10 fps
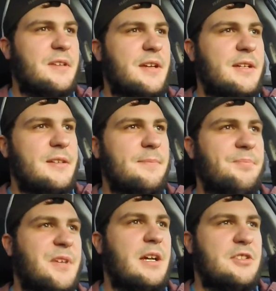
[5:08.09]
that.
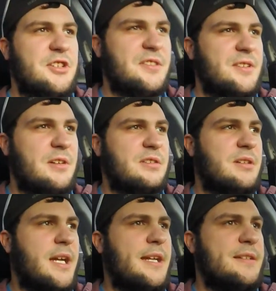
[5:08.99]
Uh, GSR
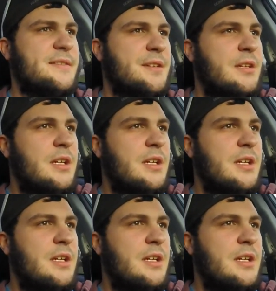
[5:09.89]
trans.